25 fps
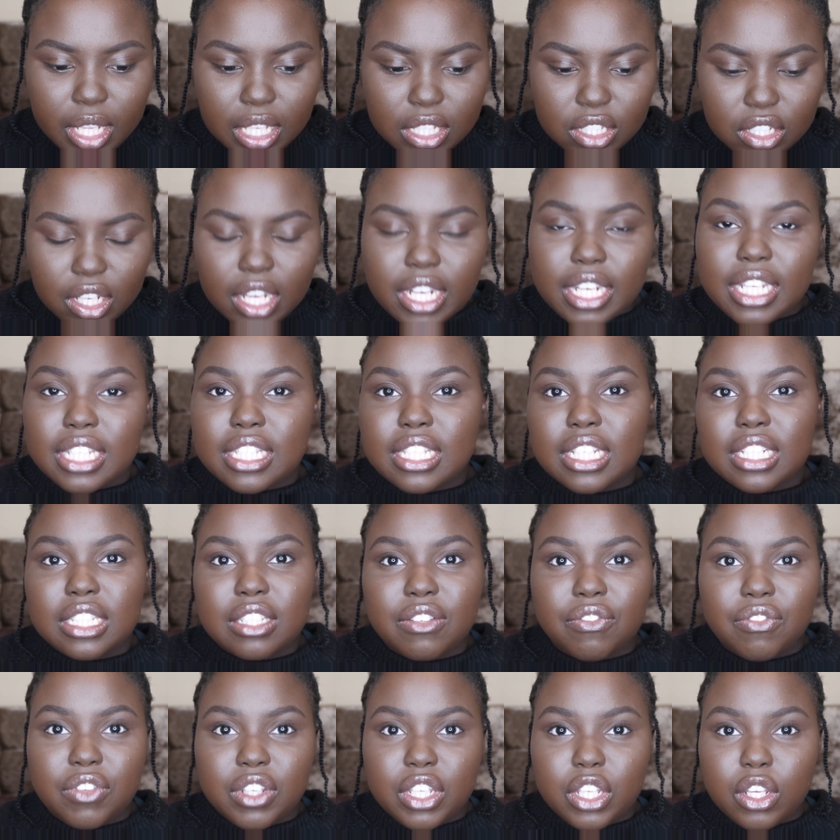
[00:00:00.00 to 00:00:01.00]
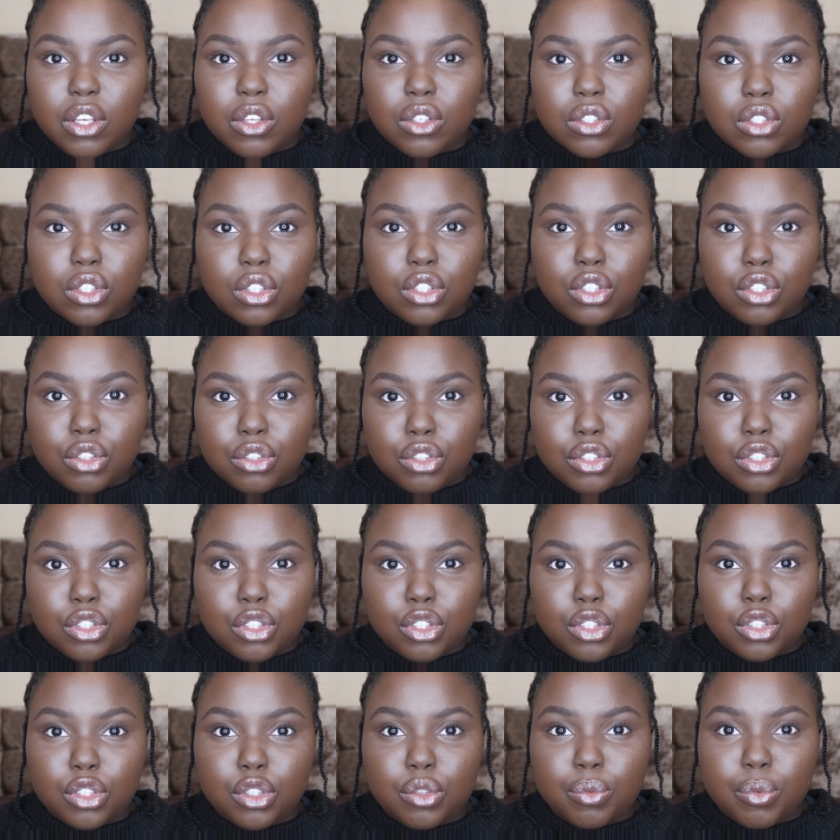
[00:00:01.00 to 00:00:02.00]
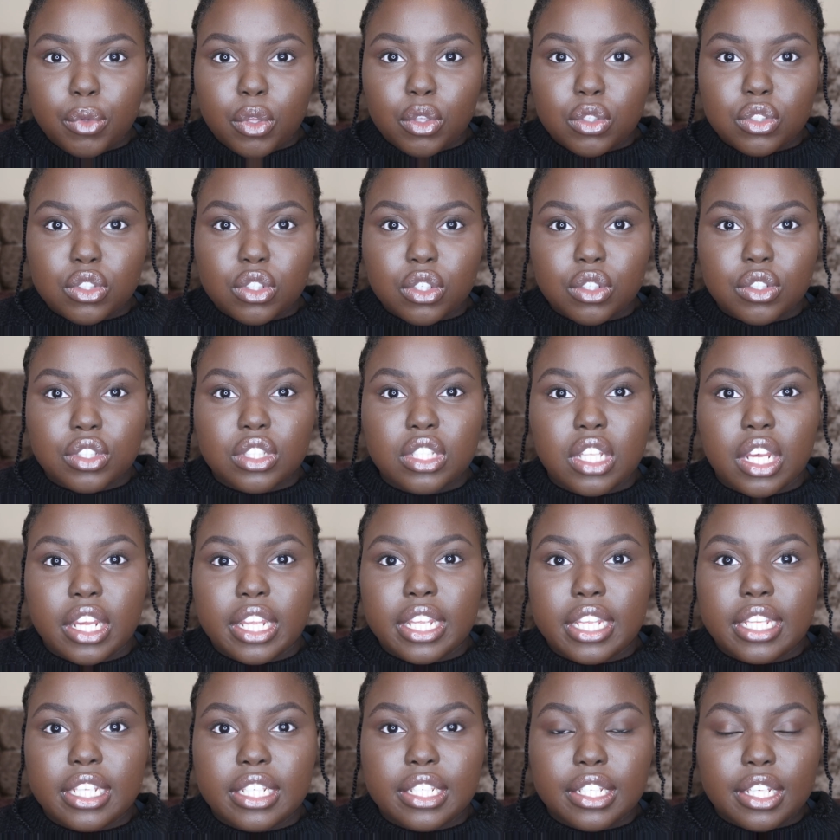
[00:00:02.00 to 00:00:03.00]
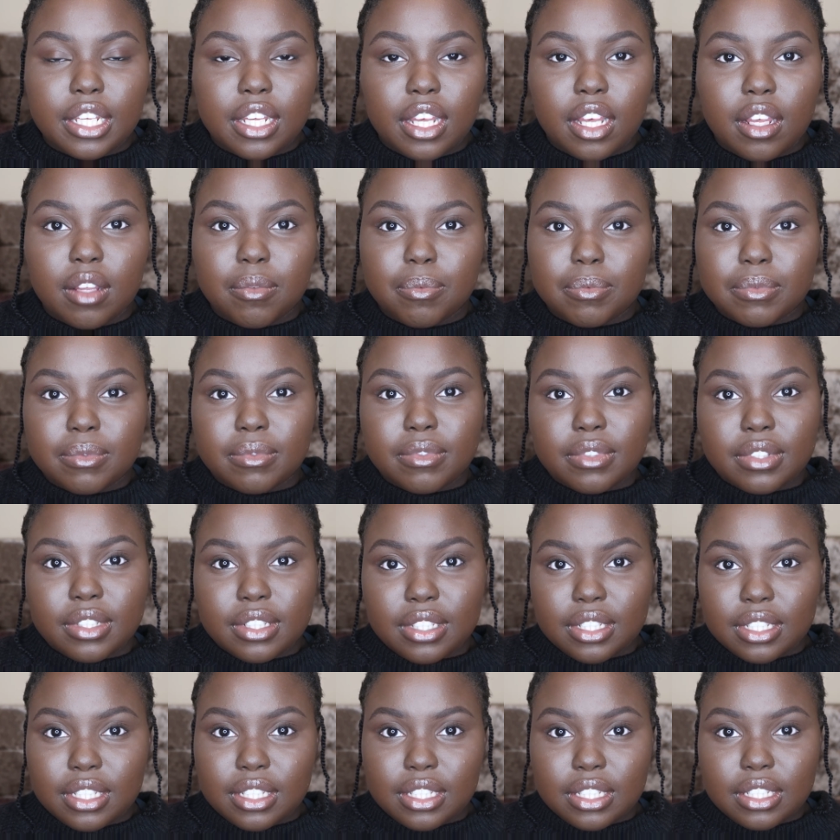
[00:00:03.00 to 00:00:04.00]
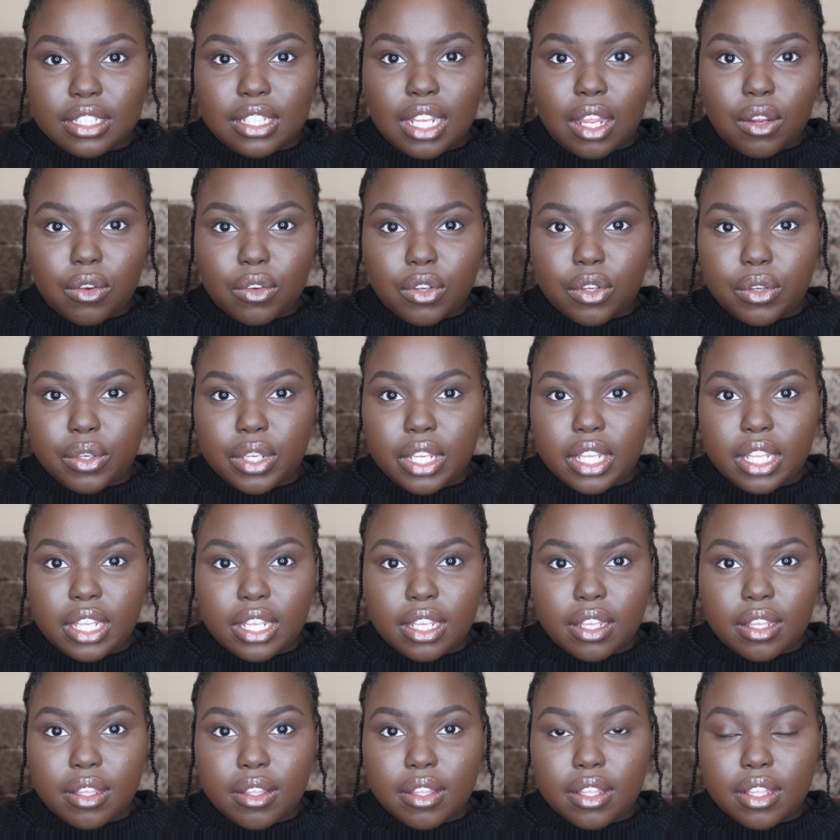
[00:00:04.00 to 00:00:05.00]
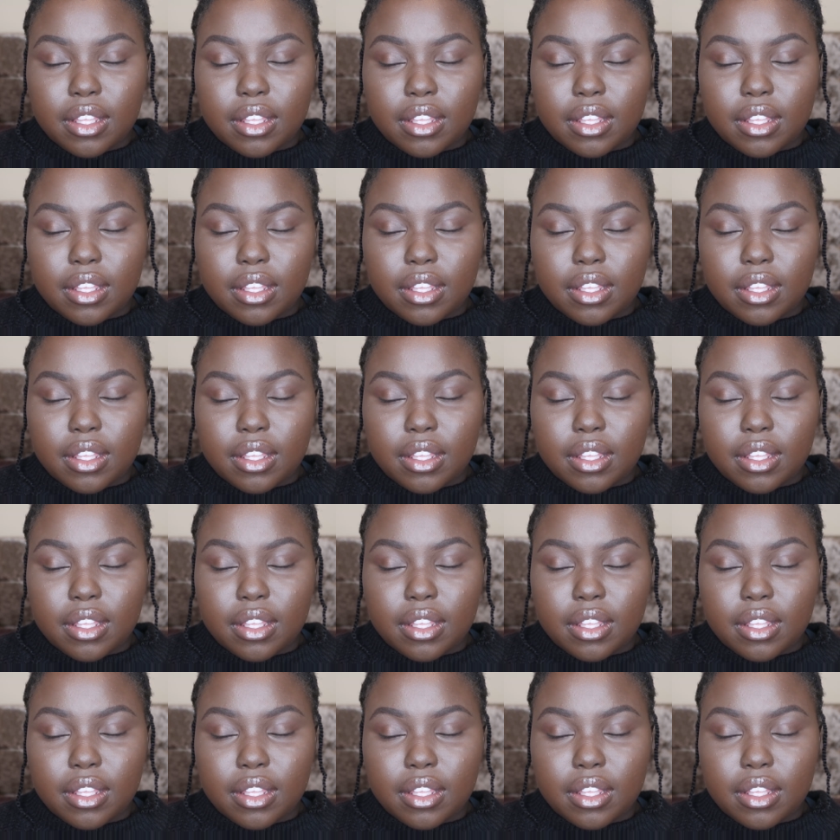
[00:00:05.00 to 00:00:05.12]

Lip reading: Started listening to videos on YouTube, also started downloading